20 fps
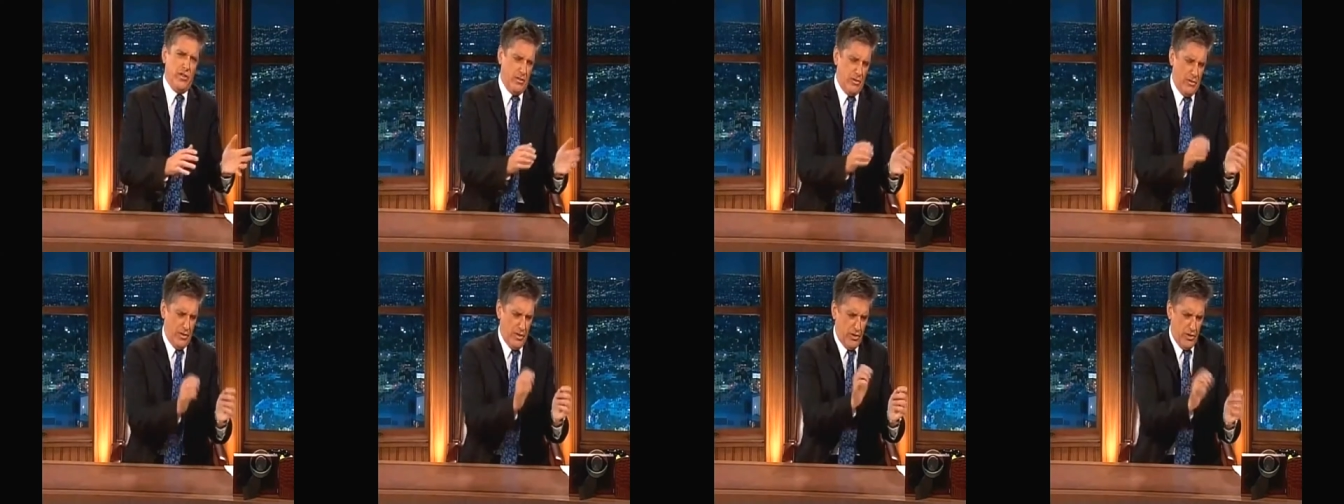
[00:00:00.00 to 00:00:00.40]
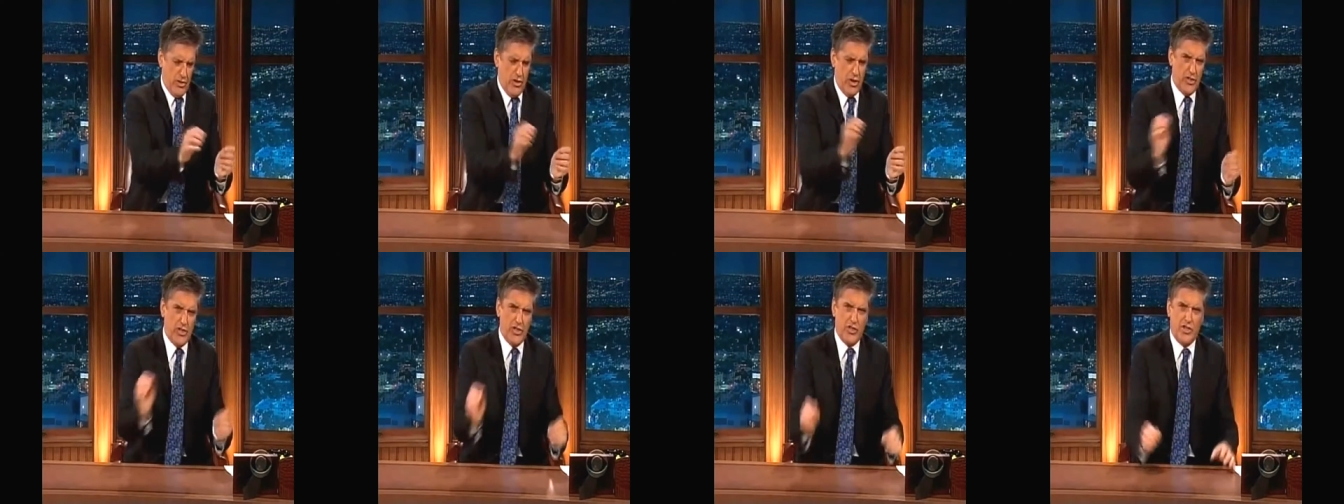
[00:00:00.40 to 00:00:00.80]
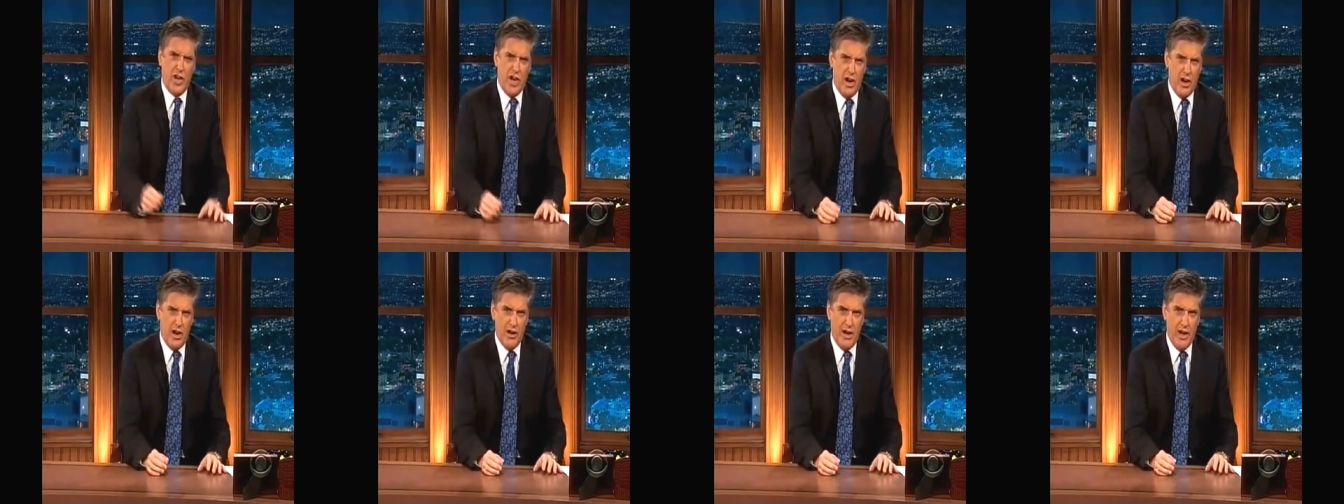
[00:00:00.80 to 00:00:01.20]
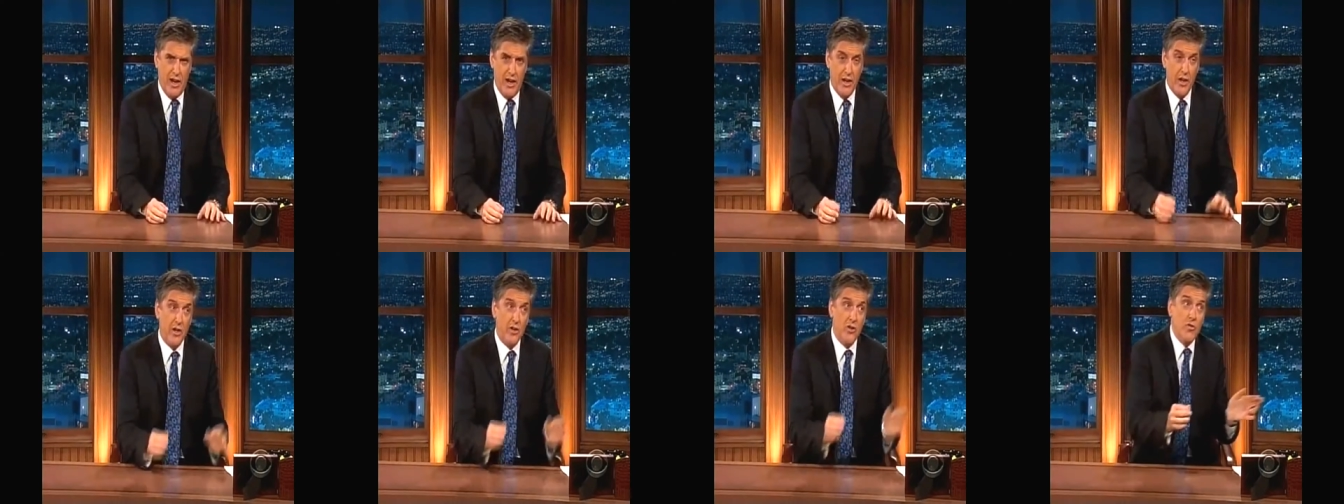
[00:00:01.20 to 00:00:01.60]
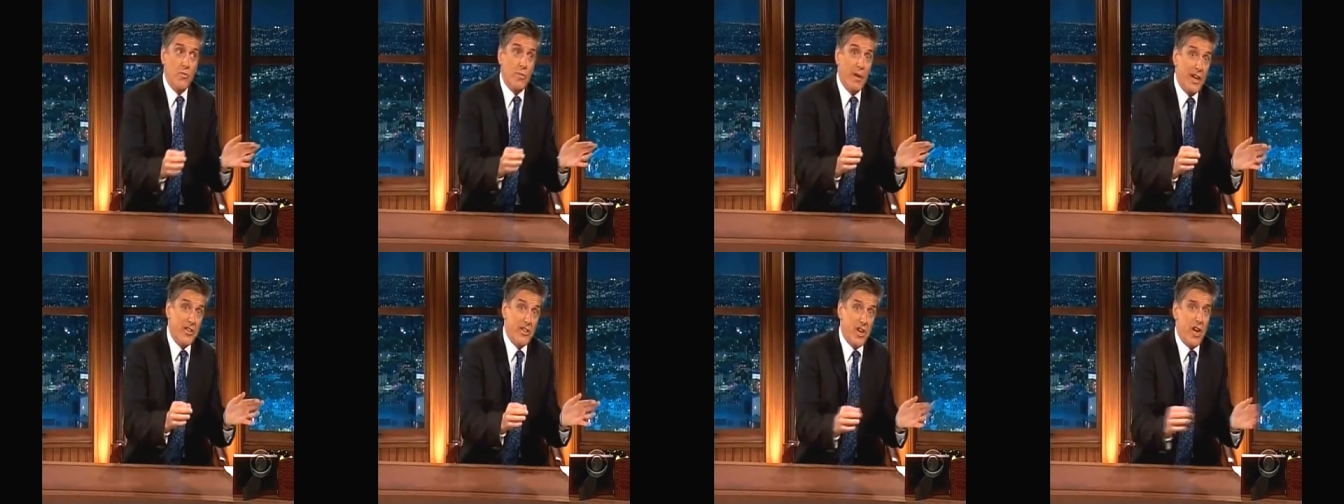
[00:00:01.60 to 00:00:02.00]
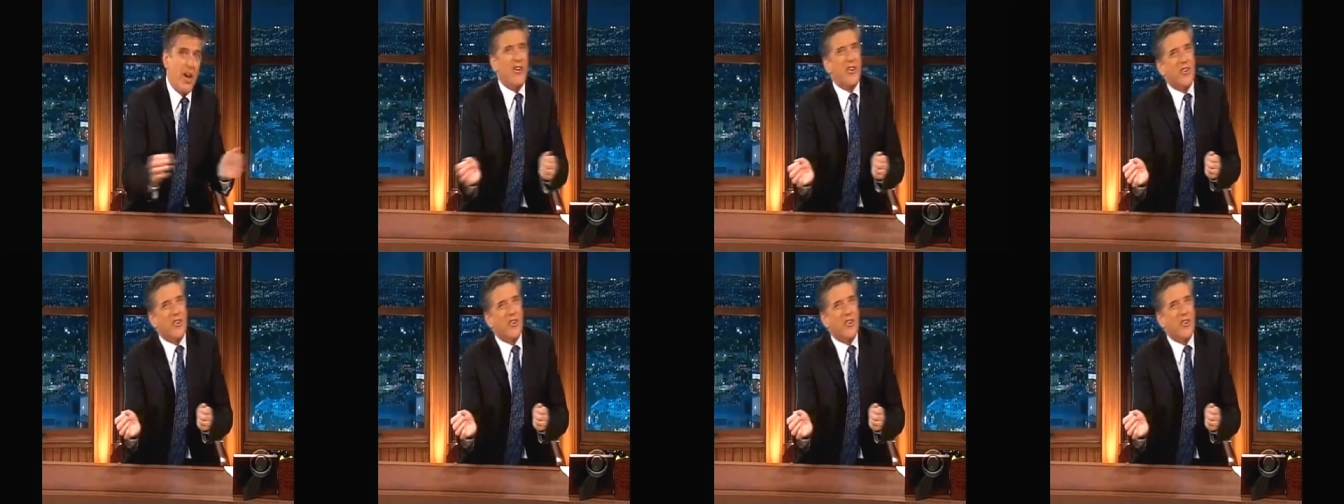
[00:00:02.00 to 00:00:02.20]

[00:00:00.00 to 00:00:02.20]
you know, the choices are, uh, you betcha or